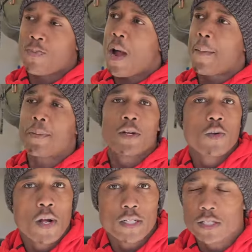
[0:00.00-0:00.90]
popular
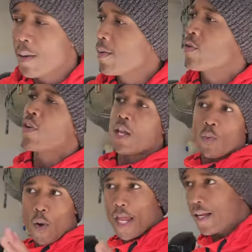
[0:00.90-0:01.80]
throughout the summer, you are getting
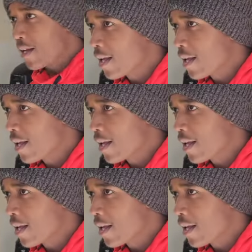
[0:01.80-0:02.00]
waked.